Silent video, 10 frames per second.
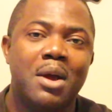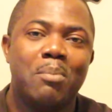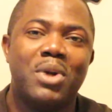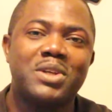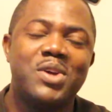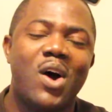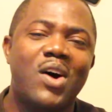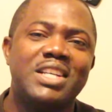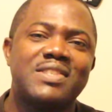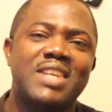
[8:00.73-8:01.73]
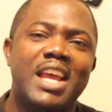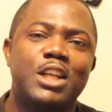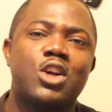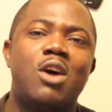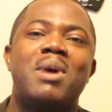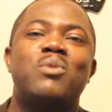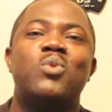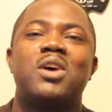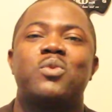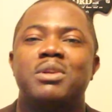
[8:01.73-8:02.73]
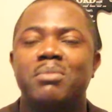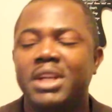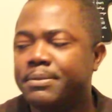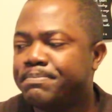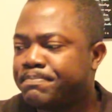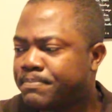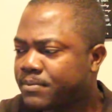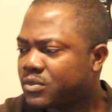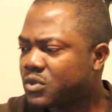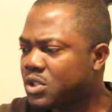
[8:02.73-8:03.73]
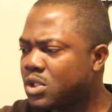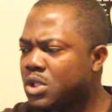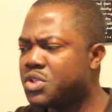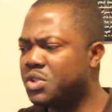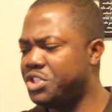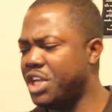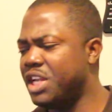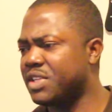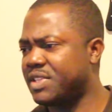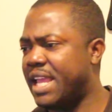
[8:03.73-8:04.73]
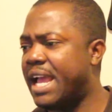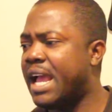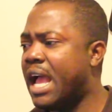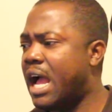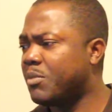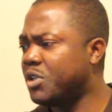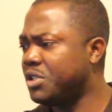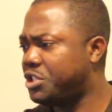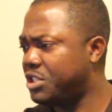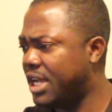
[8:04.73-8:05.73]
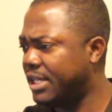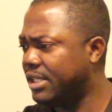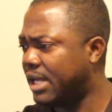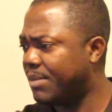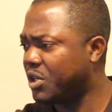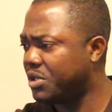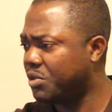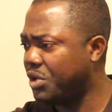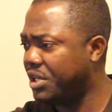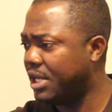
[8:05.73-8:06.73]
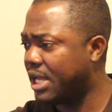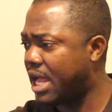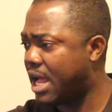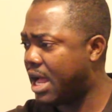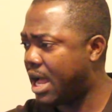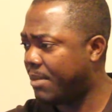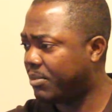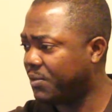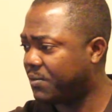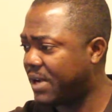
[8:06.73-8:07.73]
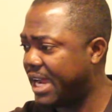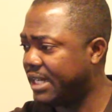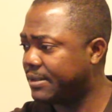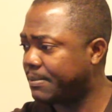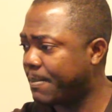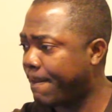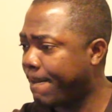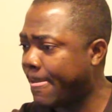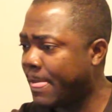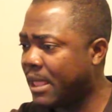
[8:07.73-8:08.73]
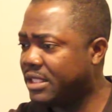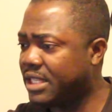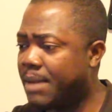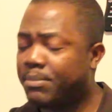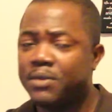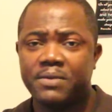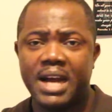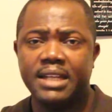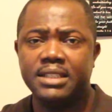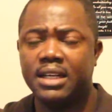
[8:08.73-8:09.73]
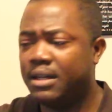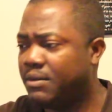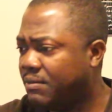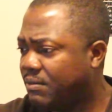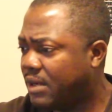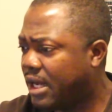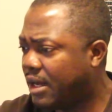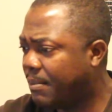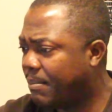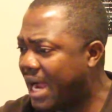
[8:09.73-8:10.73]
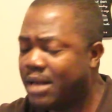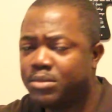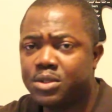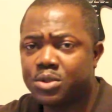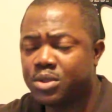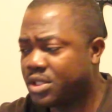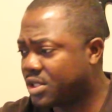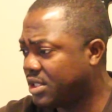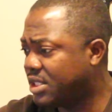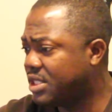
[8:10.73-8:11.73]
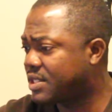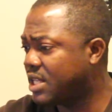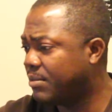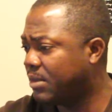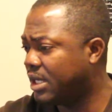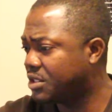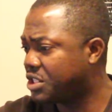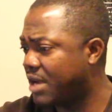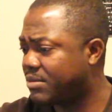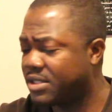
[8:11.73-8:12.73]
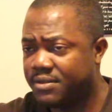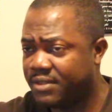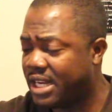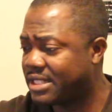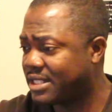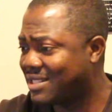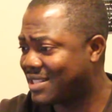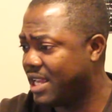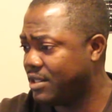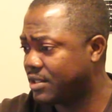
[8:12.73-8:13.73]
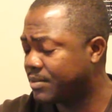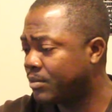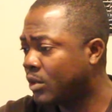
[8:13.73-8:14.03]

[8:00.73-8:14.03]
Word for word: but God is saying, come and walk with me. So Jesus here, I'm going to share the, I'm going to read the uh, Amplified, the Amplified um, uh, Bible to us on this same uh, chapter and verse. It says,